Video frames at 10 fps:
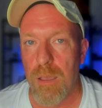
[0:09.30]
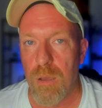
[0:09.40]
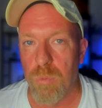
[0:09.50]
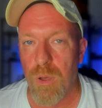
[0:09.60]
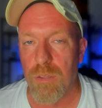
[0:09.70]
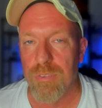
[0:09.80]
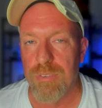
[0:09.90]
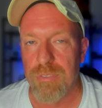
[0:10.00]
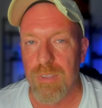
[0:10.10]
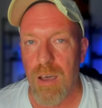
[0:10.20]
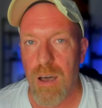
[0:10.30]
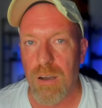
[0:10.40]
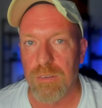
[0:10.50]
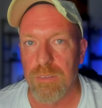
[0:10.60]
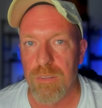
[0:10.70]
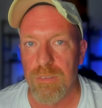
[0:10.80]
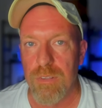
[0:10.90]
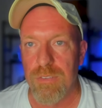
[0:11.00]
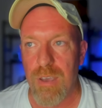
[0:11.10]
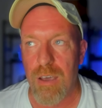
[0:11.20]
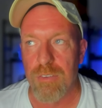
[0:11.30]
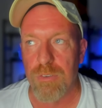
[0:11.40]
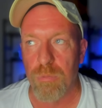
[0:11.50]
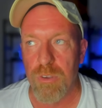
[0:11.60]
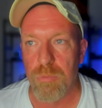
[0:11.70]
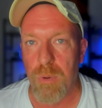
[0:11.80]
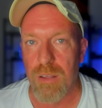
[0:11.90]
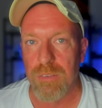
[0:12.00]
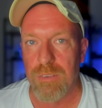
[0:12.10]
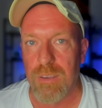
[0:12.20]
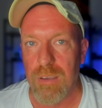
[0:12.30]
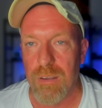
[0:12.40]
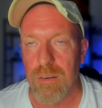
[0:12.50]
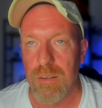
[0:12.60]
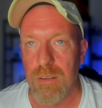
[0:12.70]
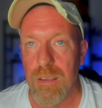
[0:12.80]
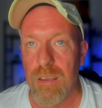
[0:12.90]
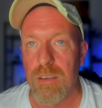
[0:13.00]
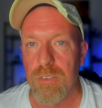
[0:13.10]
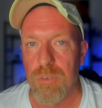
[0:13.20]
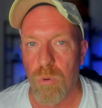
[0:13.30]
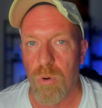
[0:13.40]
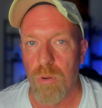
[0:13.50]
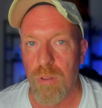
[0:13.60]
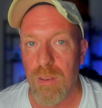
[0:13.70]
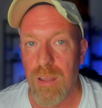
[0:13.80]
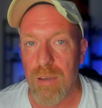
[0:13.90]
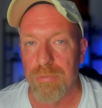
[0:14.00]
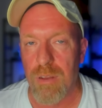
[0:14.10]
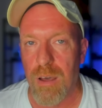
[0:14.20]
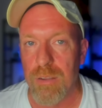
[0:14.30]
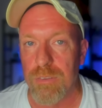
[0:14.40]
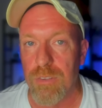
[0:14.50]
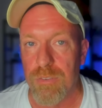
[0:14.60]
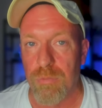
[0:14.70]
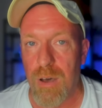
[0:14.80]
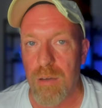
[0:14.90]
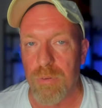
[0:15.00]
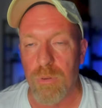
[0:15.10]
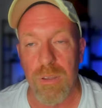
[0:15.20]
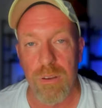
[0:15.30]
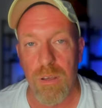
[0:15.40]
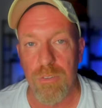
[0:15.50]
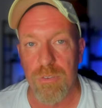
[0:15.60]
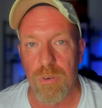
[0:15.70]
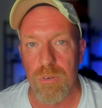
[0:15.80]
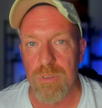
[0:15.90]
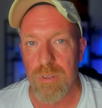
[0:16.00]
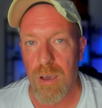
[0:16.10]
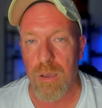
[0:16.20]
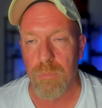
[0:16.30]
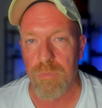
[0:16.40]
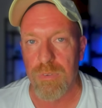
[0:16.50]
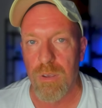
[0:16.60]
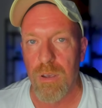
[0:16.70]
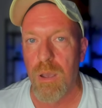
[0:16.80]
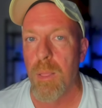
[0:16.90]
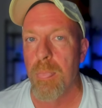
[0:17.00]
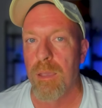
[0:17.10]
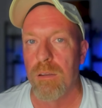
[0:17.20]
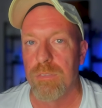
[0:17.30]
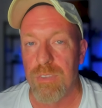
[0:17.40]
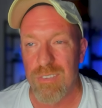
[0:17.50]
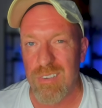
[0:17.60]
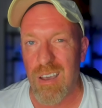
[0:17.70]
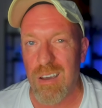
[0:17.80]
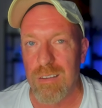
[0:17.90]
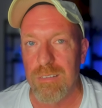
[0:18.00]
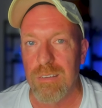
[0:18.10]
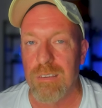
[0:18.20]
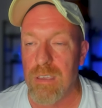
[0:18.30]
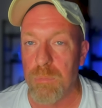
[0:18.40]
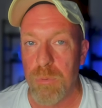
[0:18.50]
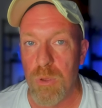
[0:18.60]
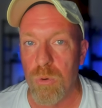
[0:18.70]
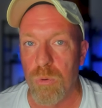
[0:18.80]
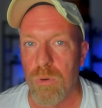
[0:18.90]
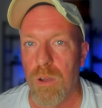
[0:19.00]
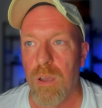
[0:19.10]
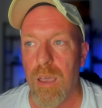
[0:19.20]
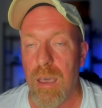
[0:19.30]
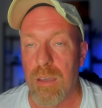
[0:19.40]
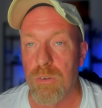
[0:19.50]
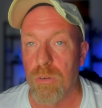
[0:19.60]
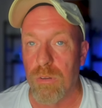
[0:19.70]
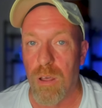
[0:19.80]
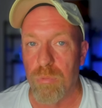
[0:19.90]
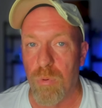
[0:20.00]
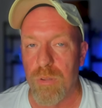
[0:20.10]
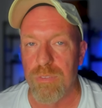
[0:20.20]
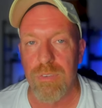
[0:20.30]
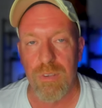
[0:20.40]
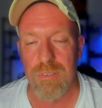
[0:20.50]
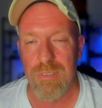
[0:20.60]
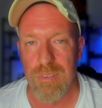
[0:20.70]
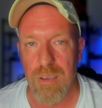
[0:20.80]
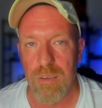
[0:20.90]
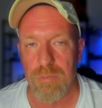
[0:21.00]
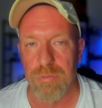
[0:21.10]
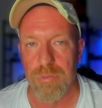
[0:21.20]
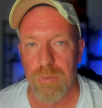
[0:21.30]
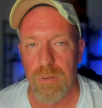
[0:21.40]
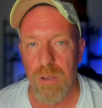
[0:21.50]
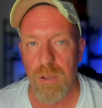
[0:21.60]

A well-stocked disaster response kit is your lifeline to survival in uncertain times, designed to keep you and your loved ones safe,